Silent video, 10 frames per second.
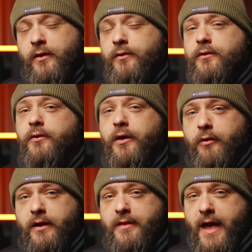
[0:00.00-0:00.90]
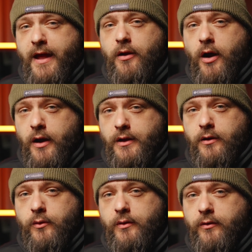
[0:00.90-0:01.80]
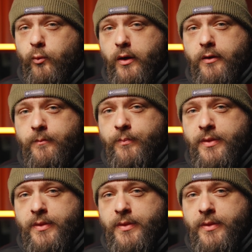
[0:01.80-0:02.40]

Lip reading: So you're hearing that audio as well.